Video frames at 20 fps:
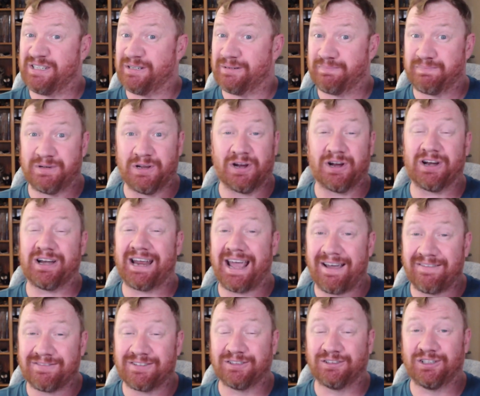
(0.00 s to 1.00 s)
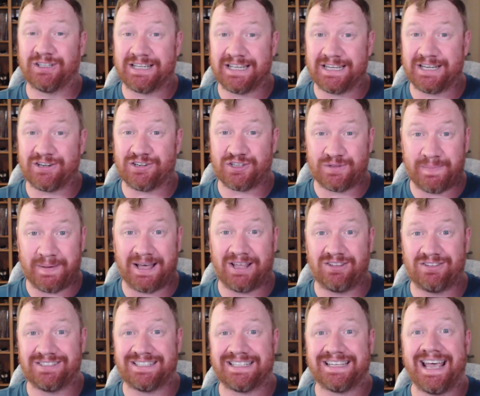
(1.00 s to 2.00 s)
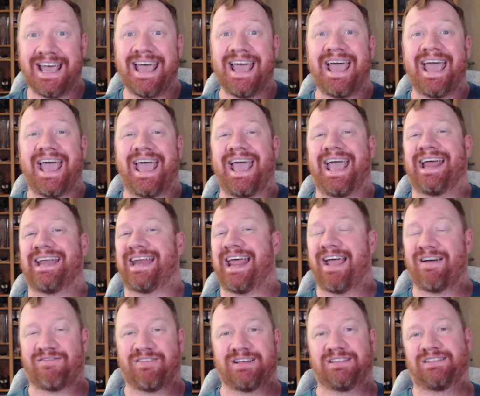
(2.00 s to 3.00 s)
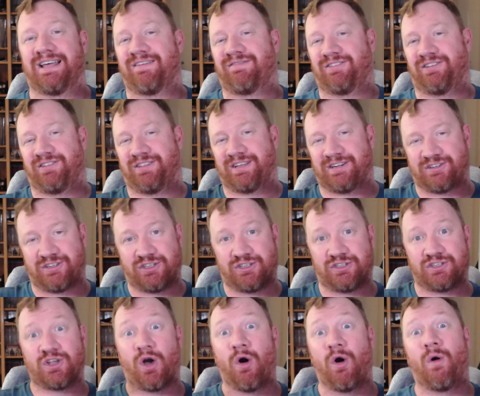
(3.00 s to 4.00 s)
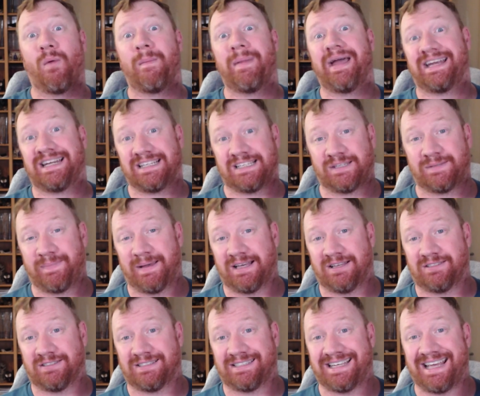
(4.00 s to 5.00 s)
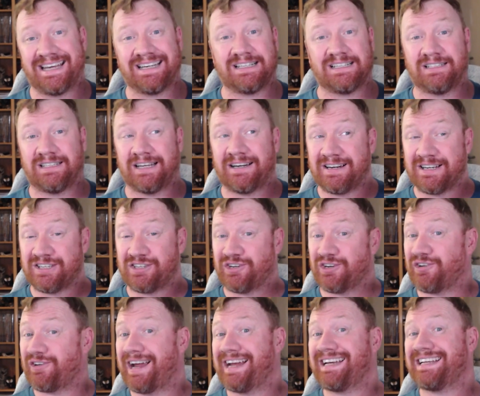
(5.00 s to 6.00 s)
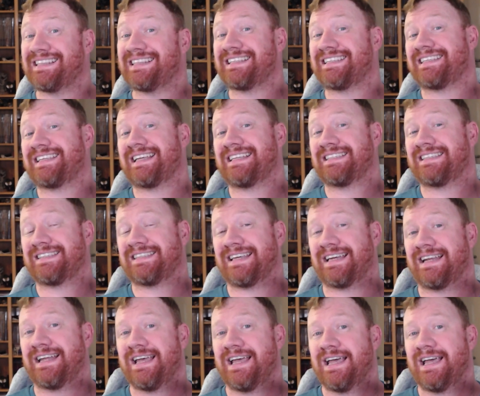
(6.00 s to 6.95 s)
You're going to have to look at your spells, and every level there's so many spells. And clerics are great in the sense that,